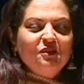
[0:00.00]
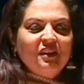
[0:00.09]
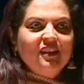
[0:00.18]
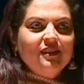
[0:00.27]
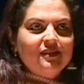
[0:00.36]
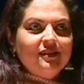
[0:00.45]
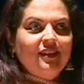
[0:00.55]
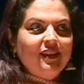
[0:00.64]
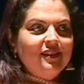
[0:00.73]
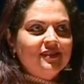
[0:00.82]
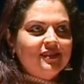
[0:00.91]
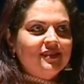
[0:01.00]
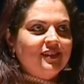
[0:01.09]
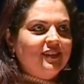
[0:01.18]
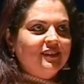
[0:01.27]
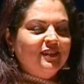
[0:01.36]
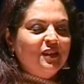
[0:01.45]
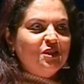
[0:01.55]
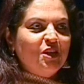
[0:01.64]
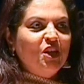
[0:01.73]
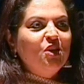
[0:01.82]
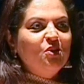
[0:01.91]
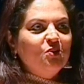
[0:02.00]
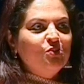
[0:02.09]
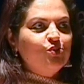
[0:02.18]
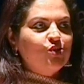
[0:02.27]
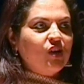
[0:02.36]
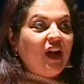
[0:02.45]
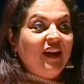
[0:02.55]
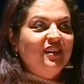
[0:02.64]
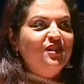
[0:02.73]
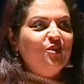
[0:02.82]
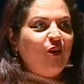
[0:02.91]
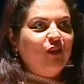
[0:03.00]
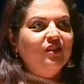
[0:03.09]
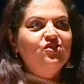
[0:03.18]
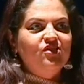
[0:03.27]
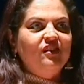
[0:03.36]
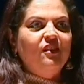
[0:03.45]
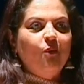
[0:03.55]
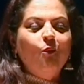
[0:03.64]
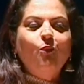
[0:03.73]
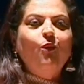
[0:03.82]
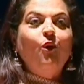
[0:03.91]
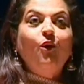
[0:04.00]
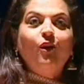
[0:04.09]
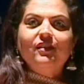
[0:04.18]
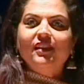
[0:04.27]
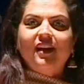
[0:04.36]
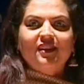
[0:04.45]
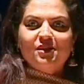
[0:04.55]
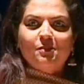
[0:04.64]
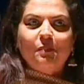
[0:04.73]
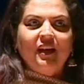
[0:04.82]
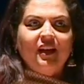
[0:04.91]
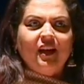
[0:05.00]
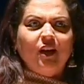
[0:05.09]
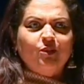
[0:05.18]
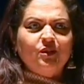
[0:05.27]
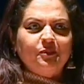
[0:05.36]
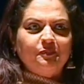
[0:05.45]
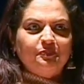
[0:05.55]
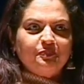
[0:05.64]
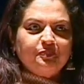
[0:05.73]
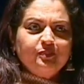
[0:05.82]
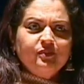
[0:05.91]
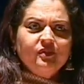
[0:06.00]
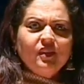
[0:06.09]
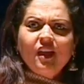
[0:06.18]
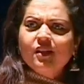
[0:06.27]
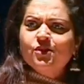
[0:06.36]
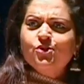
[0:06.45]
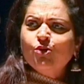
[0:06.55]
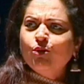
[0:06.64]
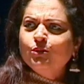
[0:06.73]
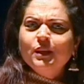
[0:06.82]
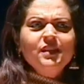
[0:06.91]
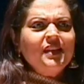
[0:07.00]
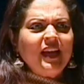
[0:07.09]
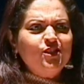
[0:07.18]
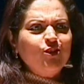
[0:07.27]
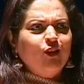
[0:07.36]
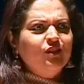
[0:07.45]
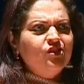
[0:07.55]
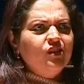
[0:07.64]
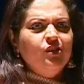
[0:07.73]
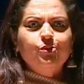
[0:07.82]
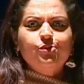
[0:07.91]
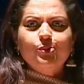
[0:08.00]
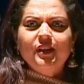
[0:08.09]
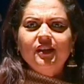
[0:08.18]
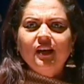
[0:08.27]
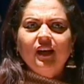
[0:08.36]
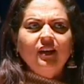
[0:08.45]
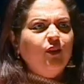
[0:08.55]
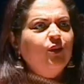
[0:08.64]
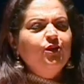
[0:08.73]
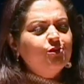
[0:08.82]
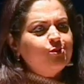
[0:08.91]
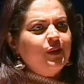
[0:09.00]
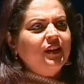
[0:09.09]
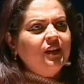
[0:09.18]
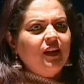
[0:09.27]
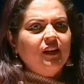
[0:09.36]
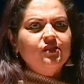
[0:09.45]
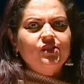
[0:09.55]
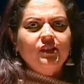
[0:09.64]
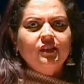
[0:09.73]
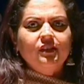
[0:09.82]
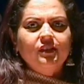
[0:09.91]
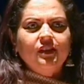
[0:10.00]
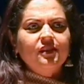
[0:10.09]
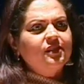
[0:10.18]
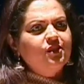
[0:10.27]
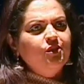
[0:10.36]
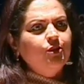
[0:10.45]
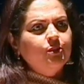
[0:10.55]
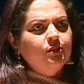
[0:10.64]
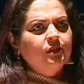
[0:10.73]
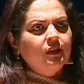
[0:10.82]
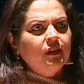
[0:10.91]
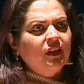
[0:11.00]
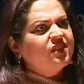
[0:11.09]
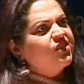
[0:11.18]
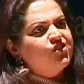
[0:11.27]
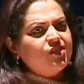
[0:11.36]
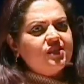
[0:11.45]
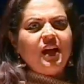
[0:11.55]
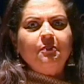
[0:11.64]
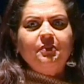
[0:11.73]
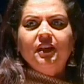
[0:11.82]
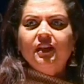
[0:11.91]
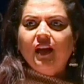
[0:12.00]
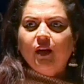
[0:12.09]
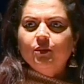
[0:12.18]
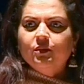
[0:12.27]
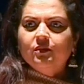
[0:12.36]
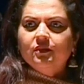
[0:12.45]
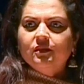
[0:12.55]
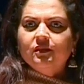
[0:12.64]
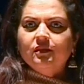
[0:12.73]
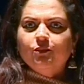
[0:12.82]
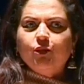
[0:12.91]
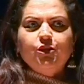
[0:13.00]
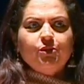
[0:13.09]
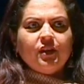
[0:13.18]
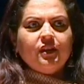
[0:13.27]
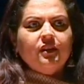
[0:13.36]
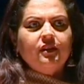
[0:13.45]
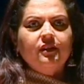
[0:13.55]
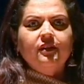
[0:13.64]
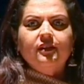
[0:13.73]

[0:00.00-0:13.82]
there is this huge ideology war that is playing out. So is ideology new to India or new to any country? Is it new? Is it just happening now? What do you think?